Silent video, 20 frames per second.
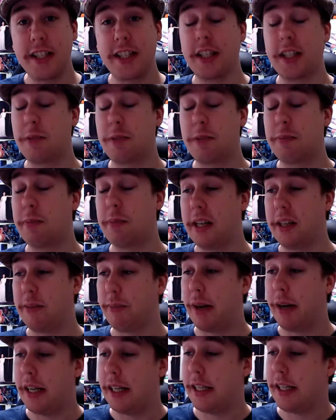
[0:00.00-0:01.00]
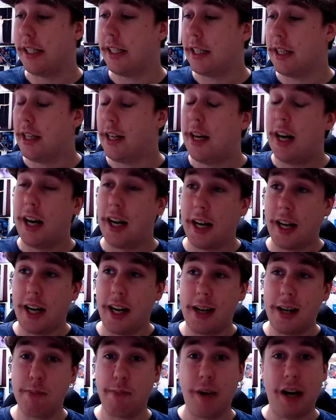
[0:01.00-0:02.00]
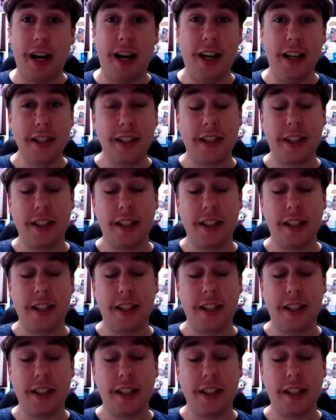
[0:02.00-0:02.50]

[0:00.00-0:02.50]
It's being made, but